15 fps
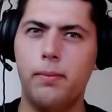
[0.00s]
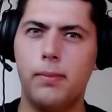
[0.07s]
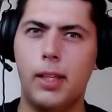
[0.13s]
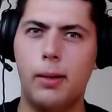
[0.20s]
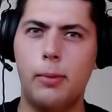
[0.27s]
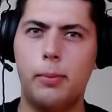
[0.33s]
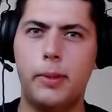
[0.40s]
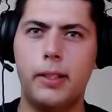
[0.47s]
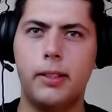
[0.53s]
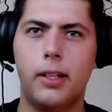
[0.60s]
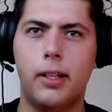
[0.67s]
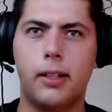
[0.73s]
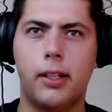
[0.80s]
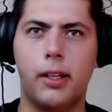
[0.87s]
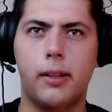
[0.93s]
they've been playing
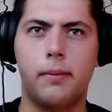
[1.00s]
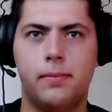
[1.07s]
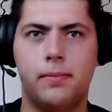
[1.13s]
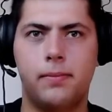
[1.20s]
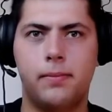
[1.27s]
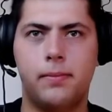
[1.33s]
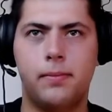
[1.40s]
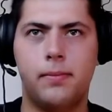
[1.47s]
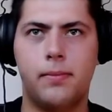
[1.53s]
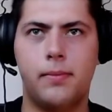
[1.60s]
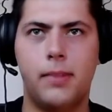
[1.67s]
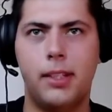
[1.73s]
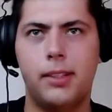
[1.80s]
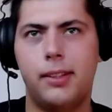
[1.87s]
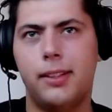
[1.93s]
ranking.
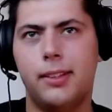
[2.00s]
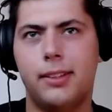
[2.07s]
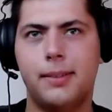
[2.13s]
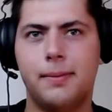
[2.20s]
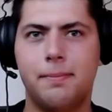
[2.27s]
Indeed.